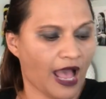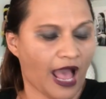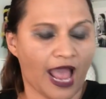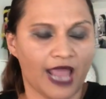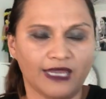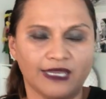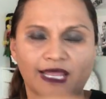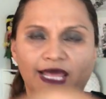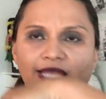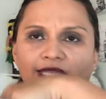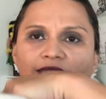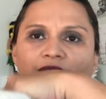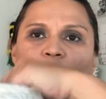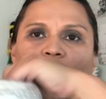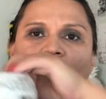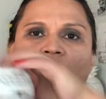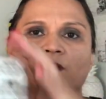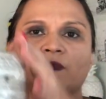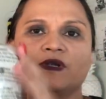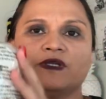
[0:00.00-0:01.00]
I like
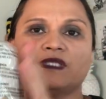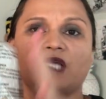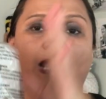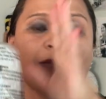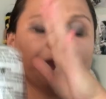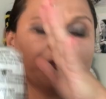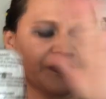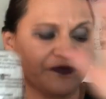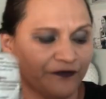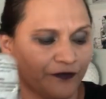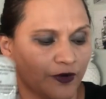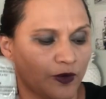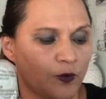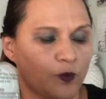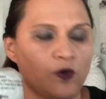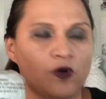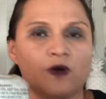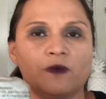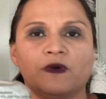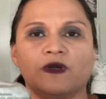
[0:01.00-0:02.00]
the warmers. I
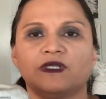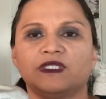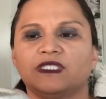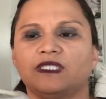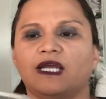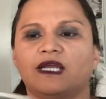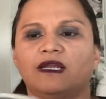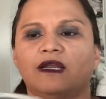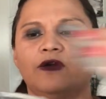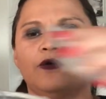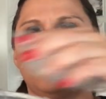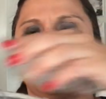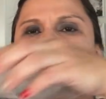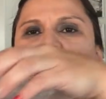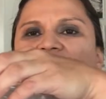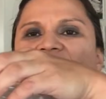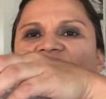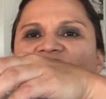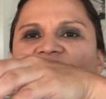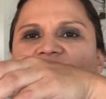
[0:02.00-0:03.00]
prefer warmers that are
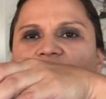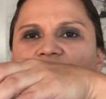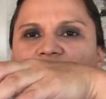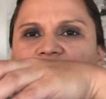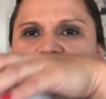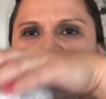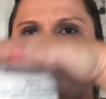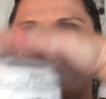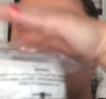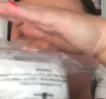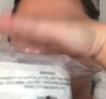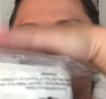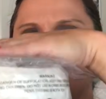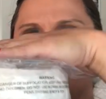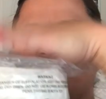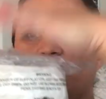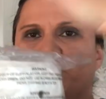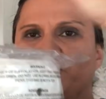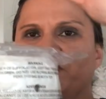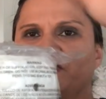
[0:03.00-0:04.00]
open face. I call
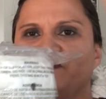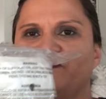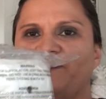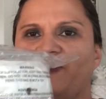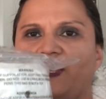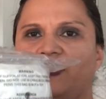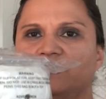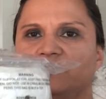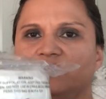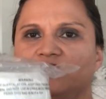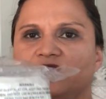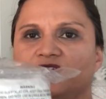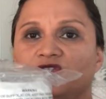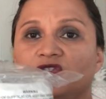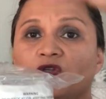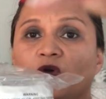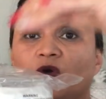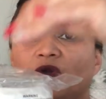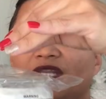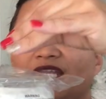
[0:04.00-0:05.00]
them open face.
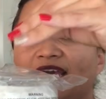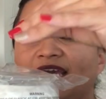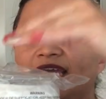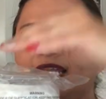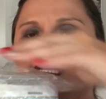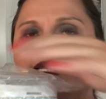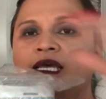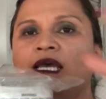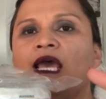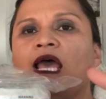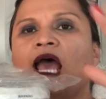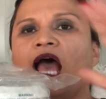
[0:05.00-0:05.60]
There's no lid.